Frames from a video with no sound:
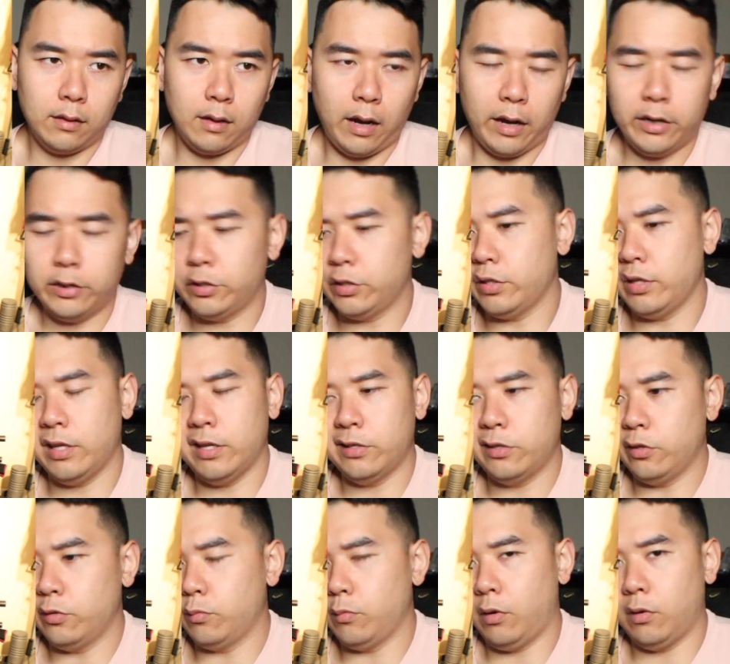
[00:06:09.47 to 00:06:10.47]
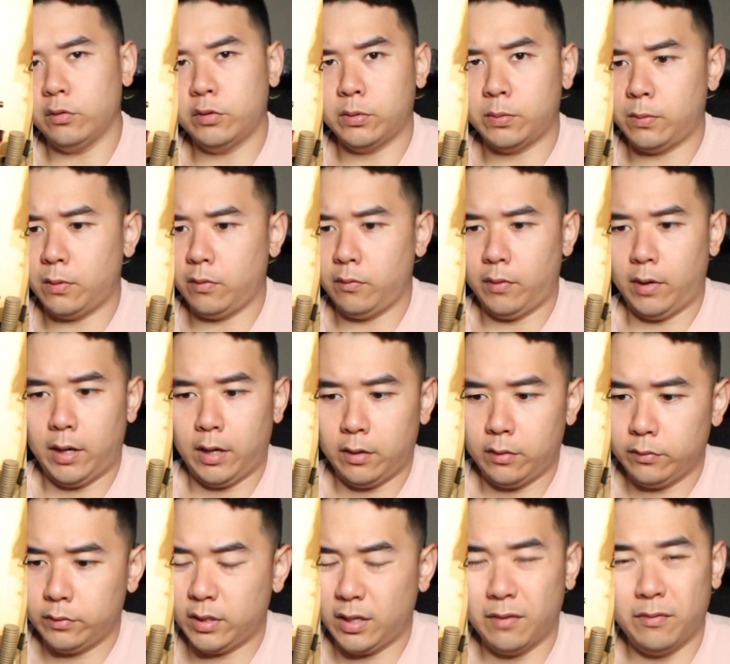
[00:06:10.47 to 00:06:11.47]
I usually do multiple
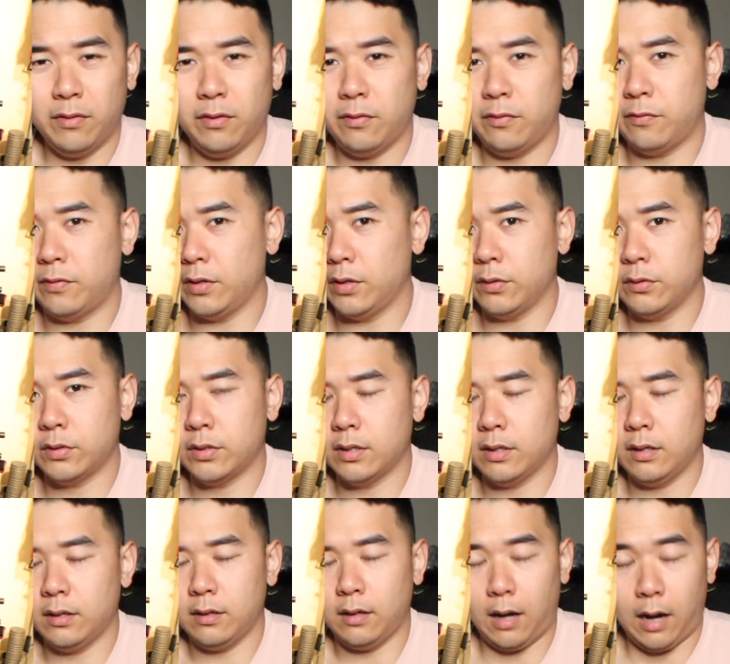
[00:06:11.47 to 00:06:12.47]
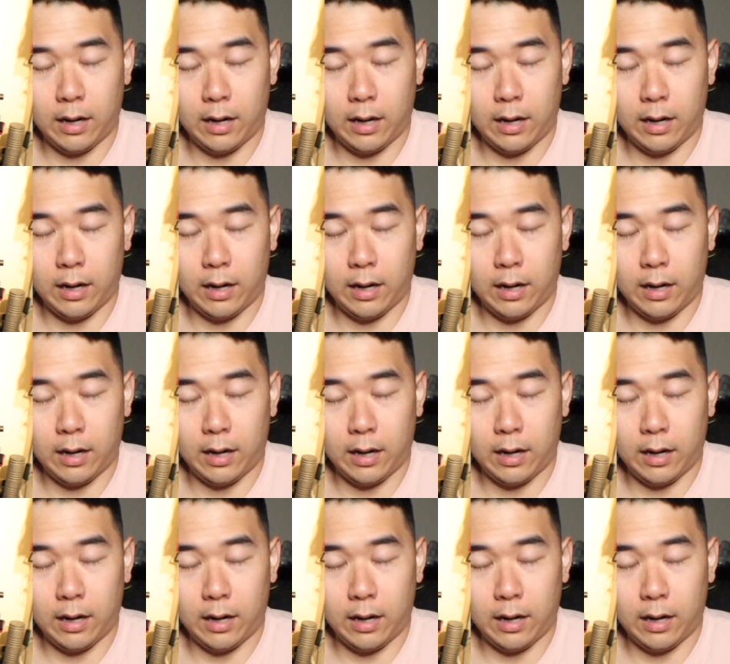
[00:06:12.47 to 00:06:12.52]
rounds if it feels good.